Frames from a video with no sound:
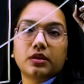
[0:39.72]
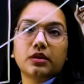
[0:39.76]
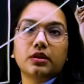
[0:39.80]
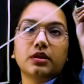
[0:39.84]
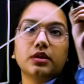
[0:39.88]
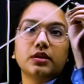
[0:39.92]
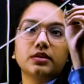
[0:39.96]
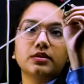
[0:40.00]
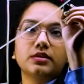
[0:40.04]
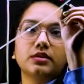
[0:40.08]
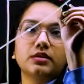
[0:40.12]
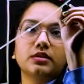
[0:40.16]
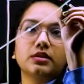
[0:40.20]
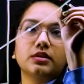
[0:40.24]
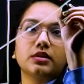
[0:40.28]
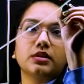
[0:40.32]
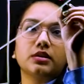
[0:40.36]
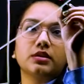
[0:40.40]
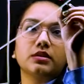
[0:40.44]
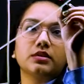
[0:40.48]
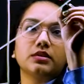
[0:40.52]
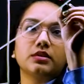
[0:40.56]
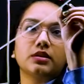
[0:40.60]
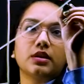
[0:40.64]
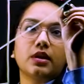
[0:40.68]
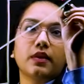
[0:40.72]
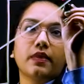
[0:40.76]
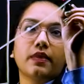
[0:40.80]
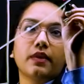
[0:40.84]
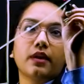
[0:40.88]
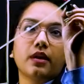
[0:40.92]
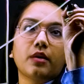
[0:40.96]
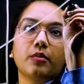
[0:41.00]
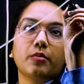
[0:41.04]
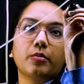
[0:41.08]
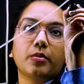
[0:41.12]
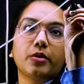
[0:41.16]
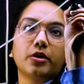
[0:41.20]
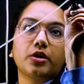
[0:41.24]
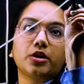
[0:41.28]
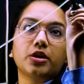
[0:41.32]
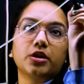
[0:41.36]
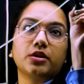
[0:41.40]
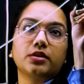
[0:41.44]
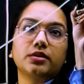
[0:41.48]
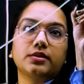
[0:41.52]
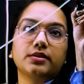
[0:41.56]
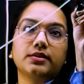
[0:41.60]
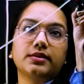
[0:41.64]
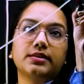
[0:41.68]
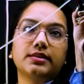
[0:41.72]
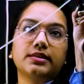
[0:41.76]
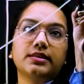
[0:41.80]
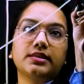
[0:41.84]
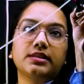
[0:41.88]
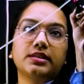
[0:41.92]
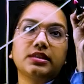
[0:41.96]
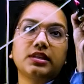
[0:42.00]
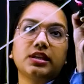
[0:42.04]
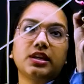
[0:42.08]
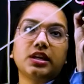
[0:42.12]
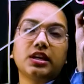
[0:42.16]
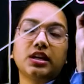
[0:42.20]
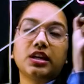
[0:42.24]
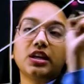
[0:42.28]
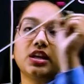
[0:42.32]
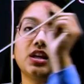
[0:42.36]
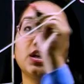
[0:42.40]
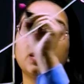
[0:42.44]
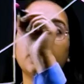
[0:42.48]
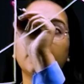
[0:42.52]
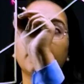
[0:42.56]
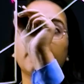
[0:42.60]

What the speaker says: this is nothing but C,